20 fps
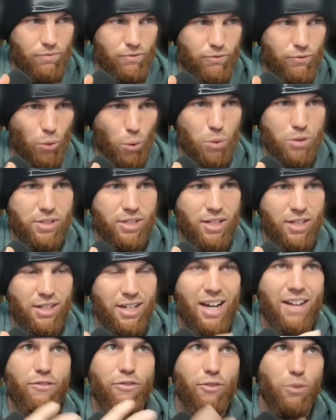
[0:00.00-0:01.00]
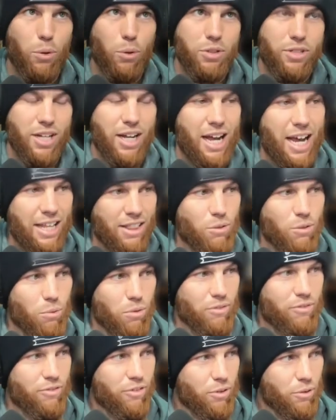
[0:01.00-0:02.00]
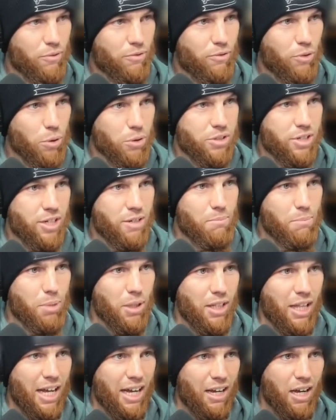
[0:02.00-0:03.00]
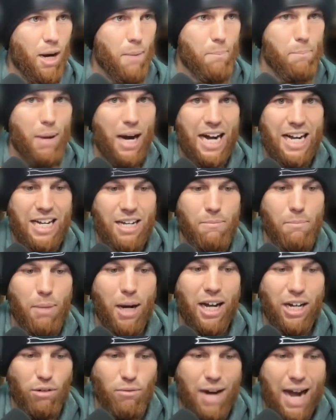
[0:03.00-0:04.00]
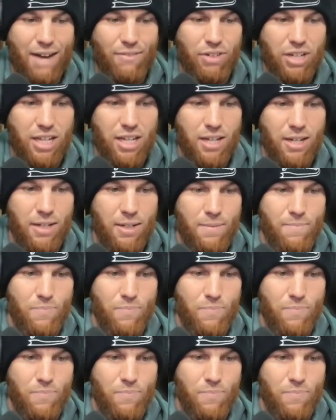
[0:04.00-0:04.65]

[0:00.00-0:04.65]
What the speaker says: not forcing, I hate the word forcing, but like abiding by gravity,